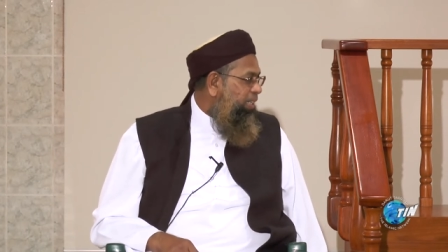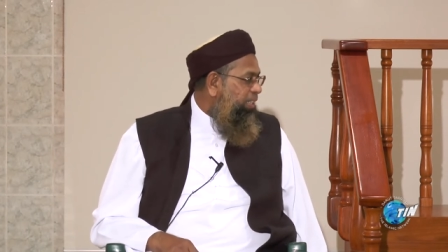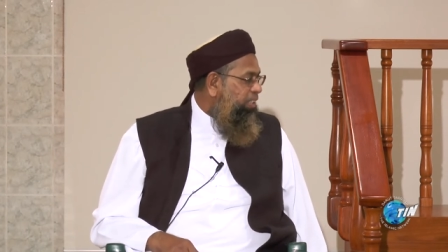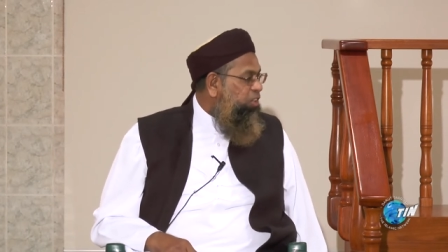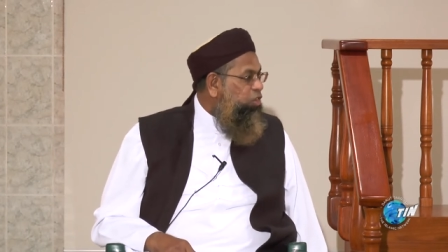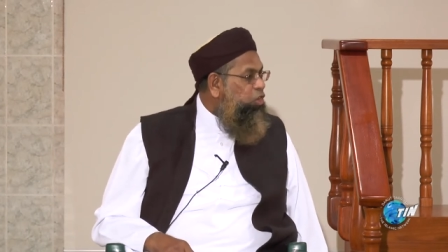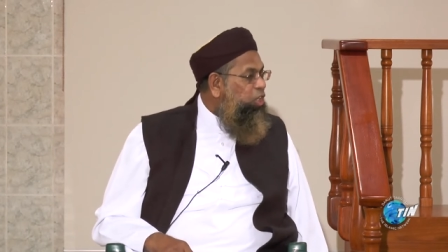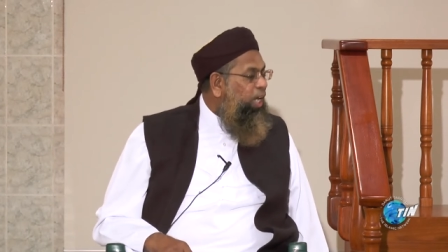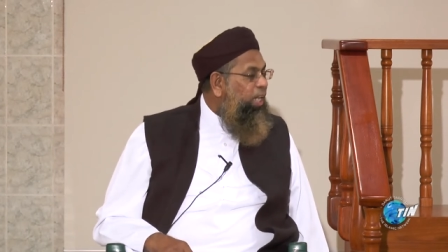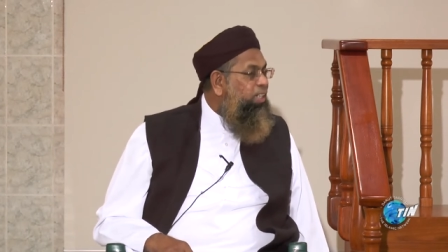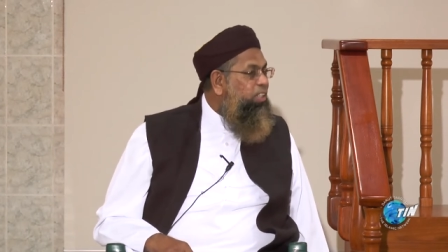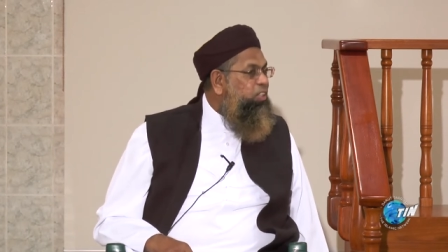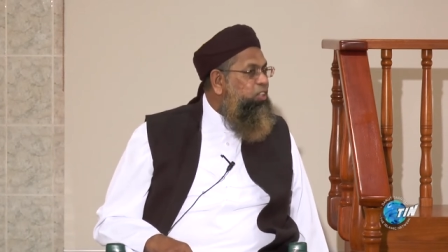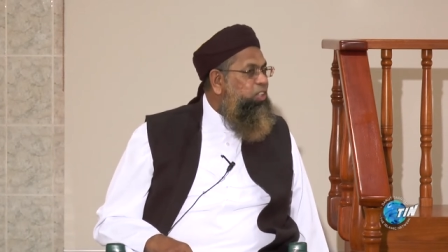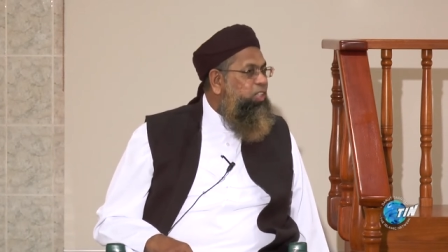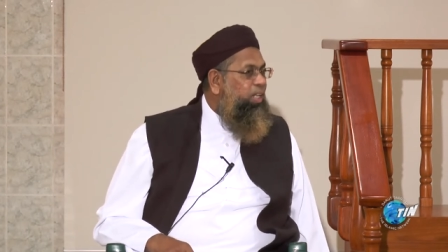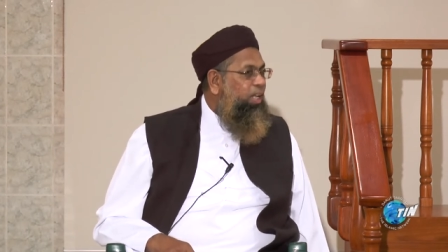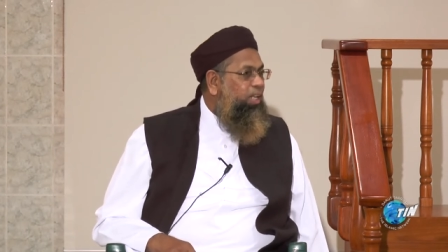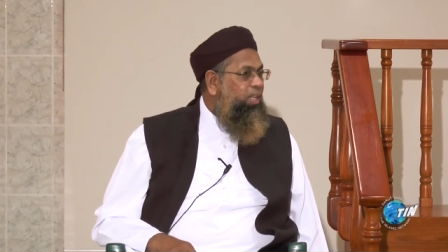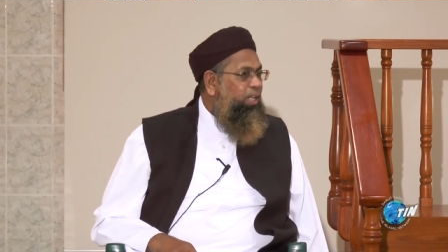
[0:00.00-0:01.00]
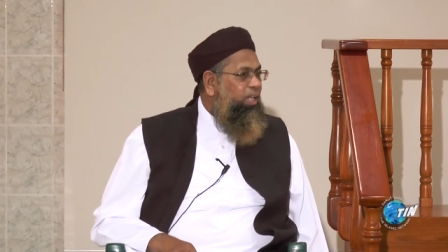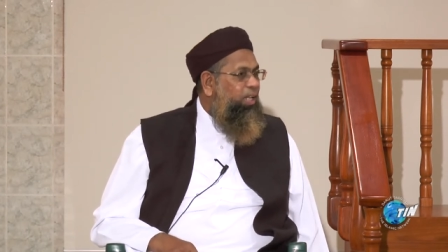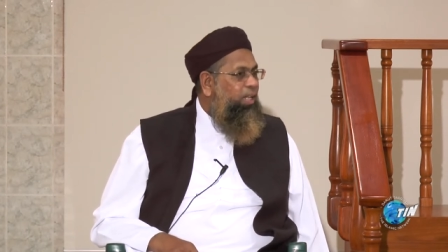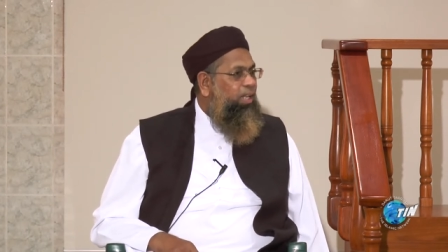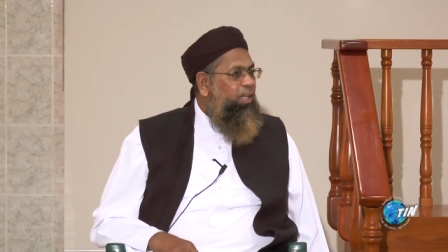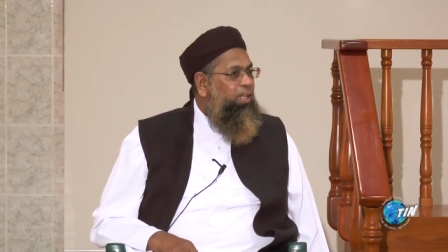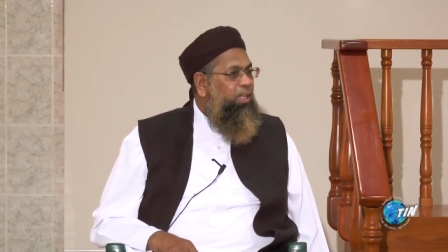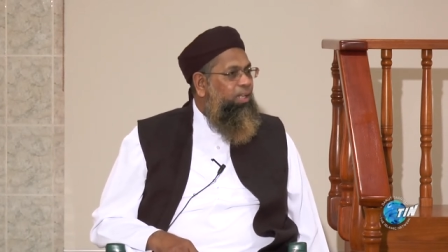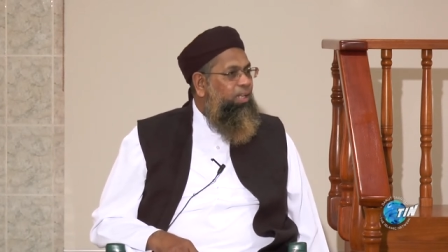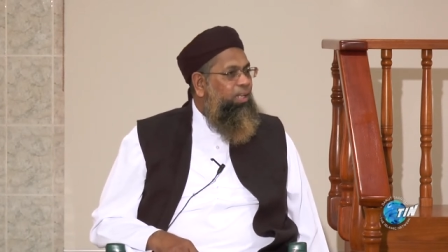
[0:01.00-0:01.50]
He challenged Allah.
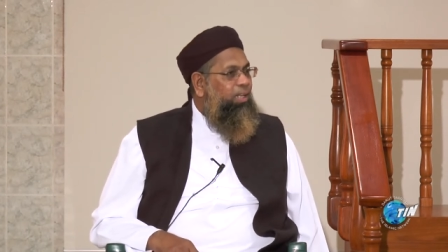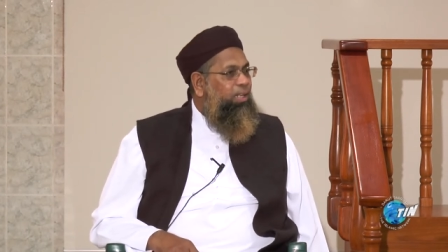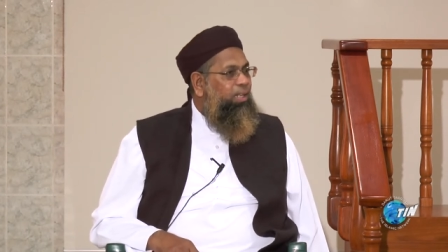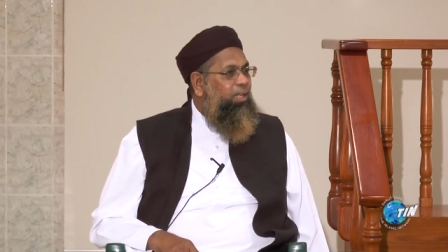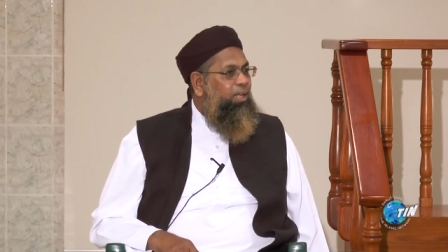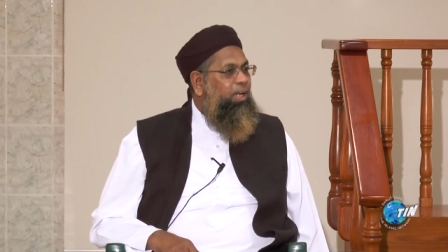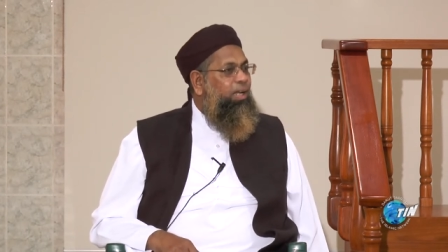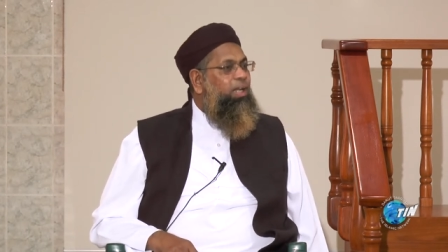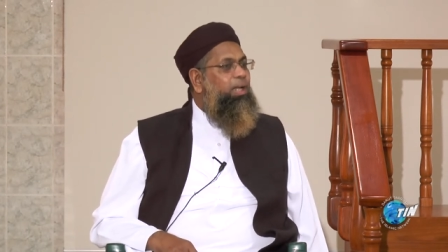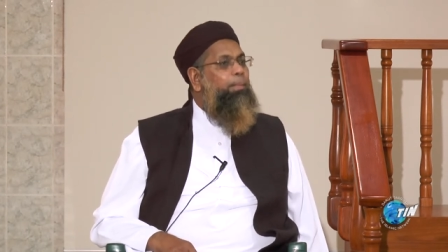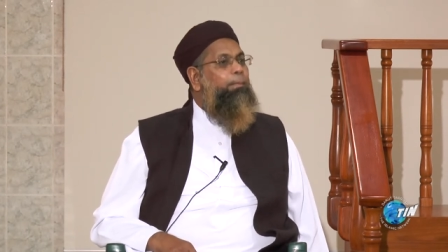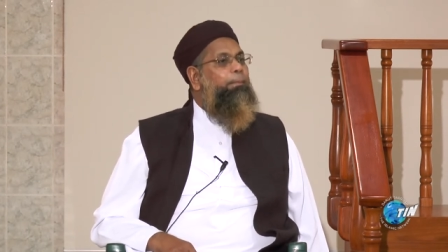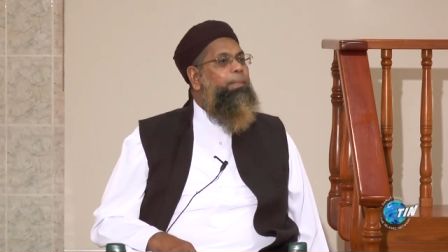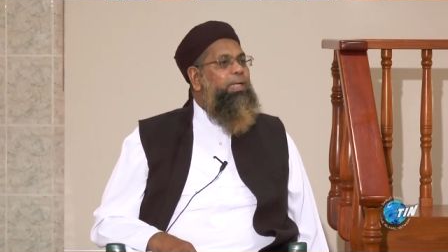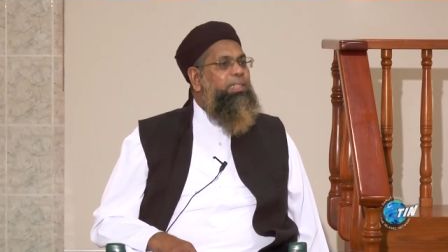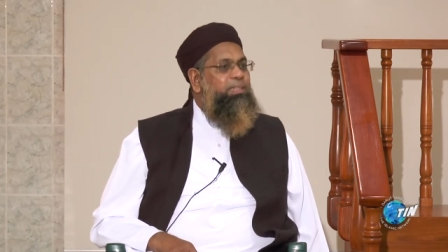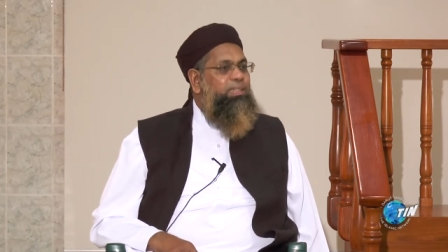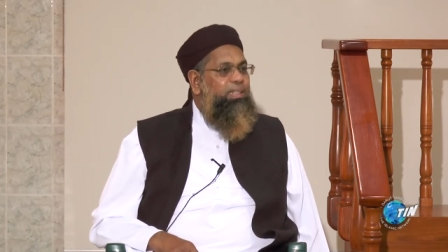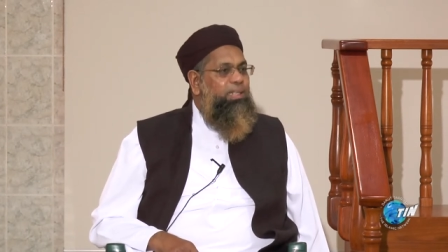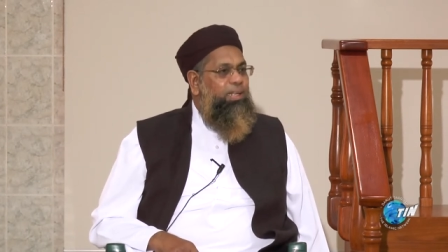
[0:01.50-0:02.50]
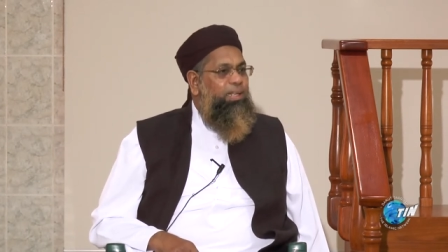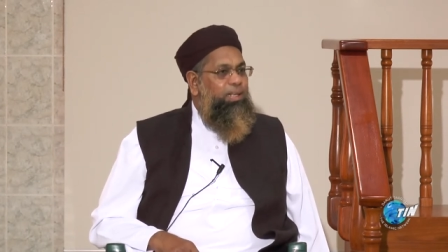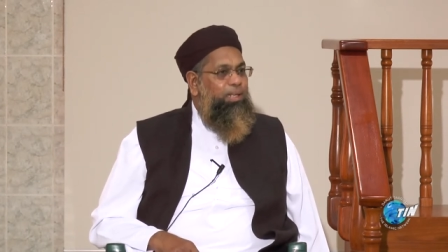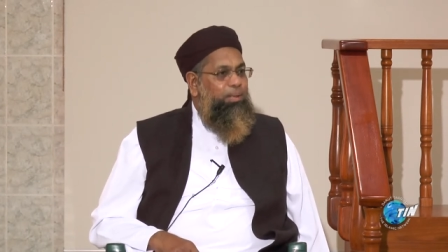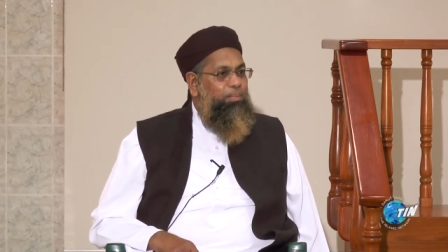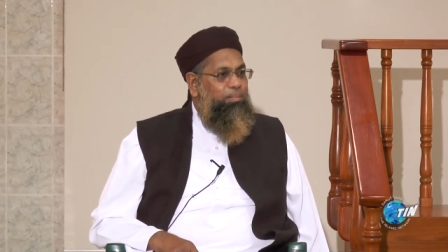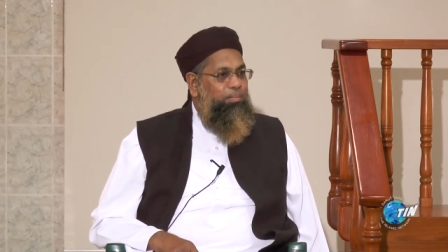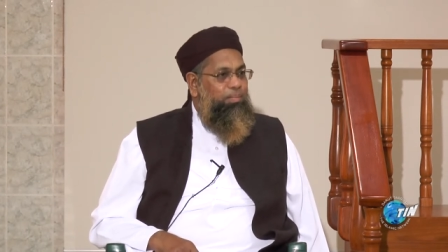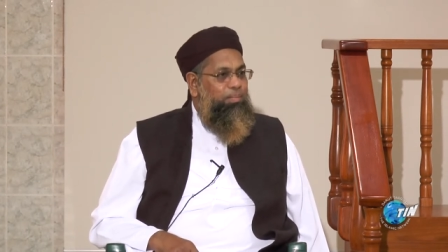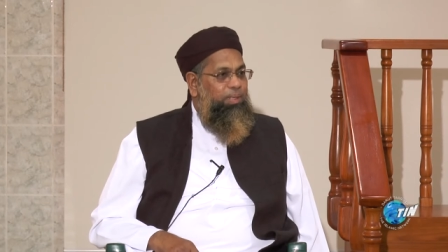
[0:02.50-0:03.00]
I am better than
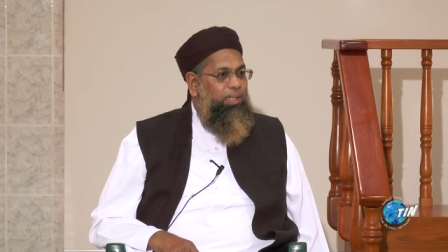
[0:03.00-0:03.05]
him.